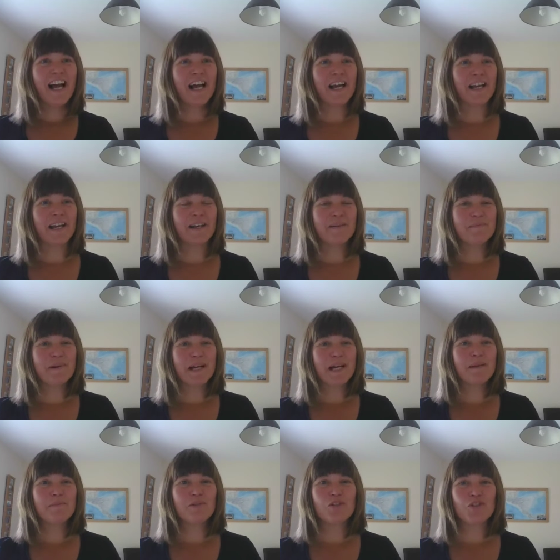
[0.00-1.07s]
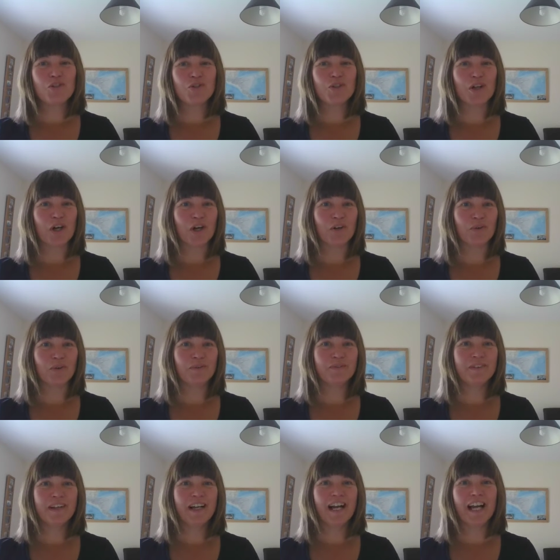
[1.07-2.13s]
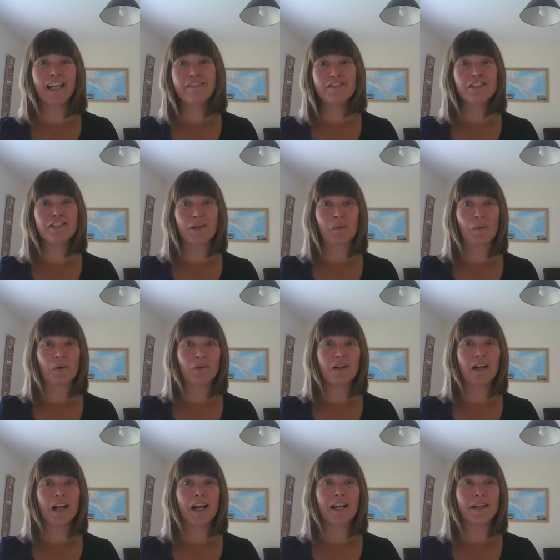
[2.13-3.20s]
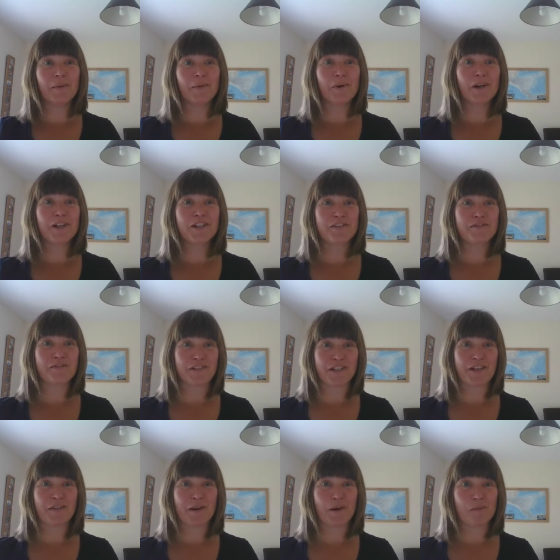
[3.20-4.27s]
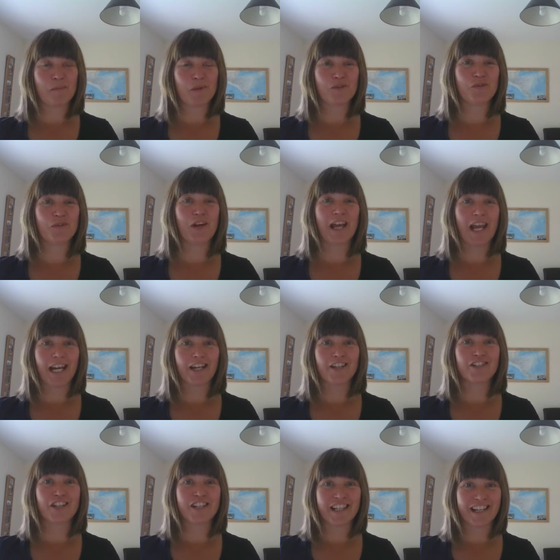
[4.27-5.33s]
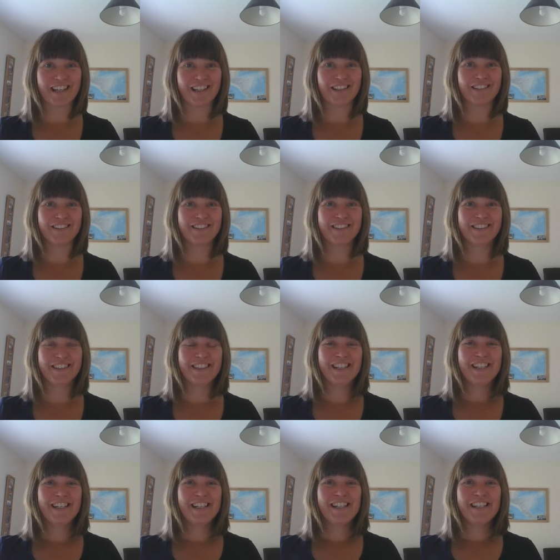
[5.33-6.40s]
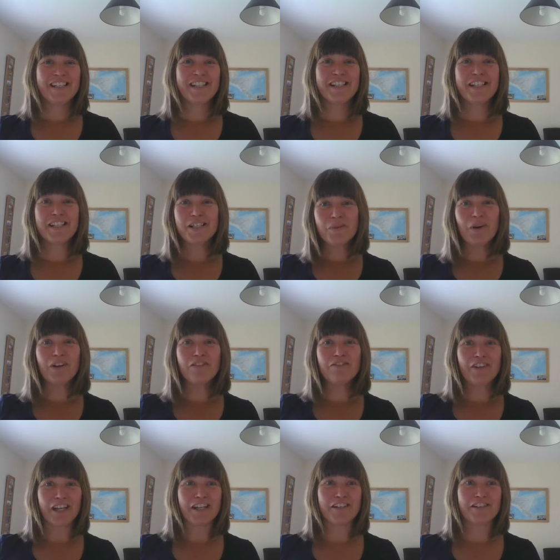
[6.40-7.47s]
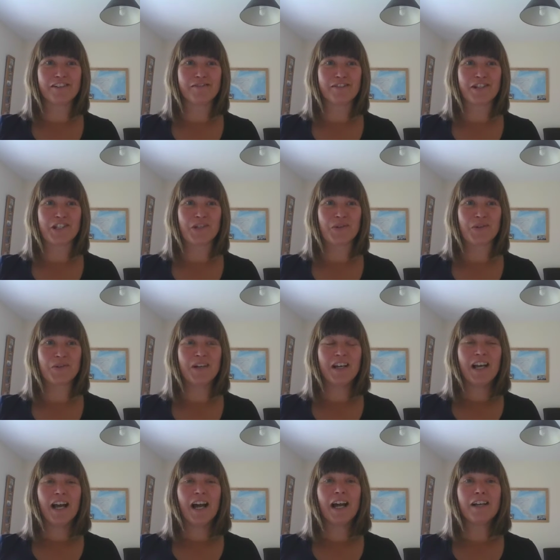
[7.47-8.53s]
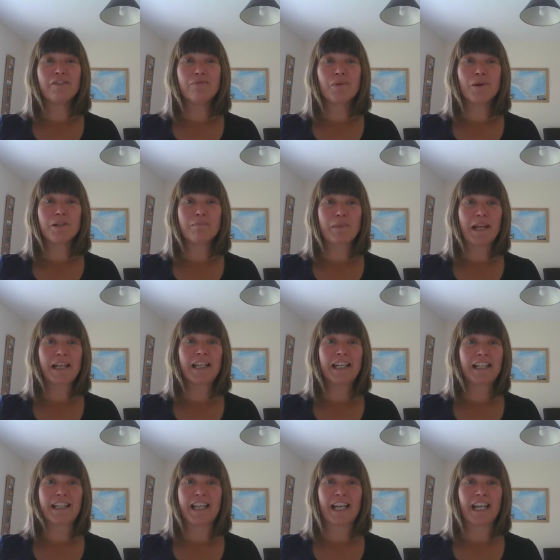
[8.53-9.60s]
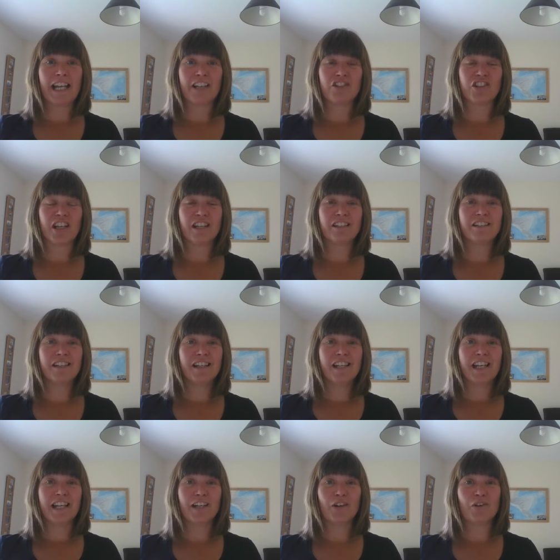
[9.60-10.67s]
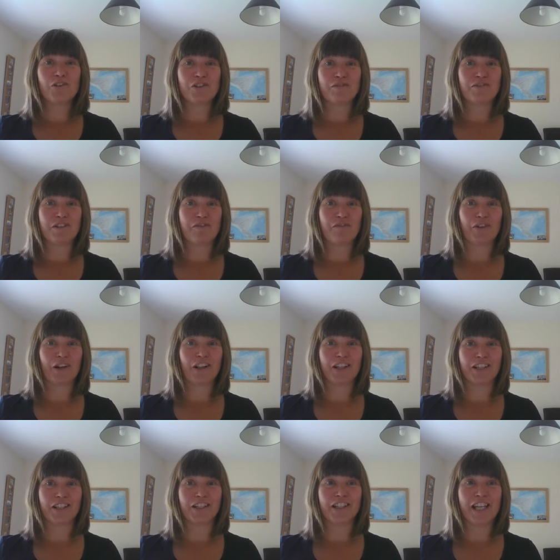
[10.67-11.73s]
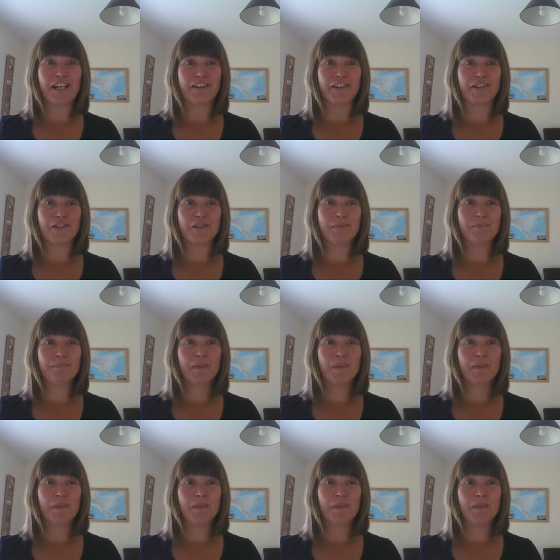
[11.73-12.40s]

Hi, my name is Jude Arnaud. I live in Dingwall and I work as a physiotherapist for NHS Highland. Since qualifying as a physio, I have worked mainly in the NHS in lots of different clinical areas,